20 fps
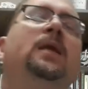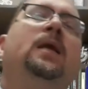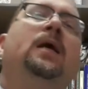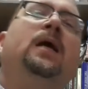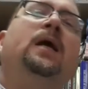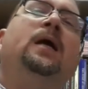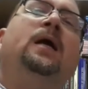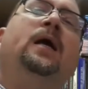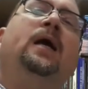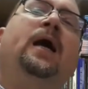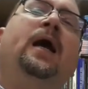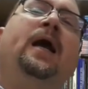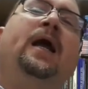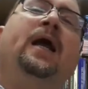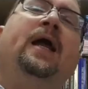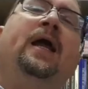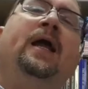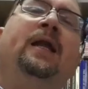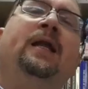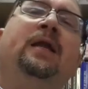
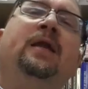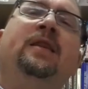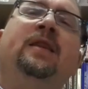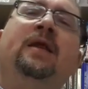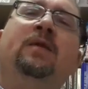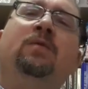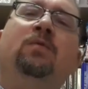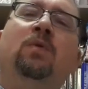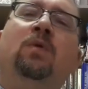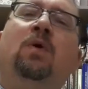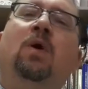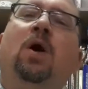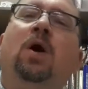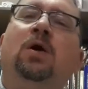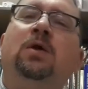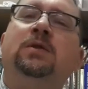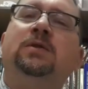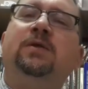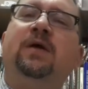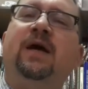And then we'll
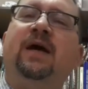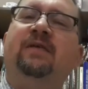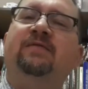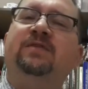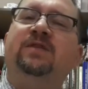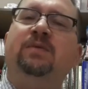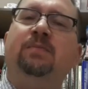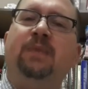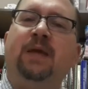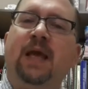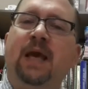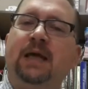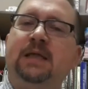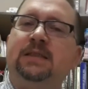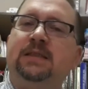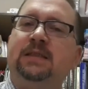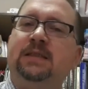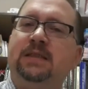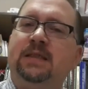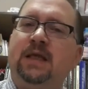also have some
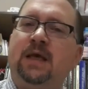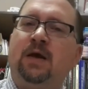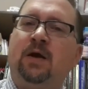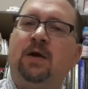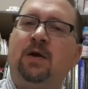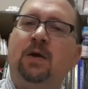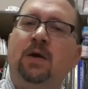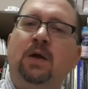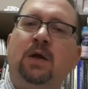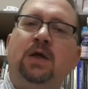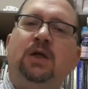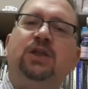guests there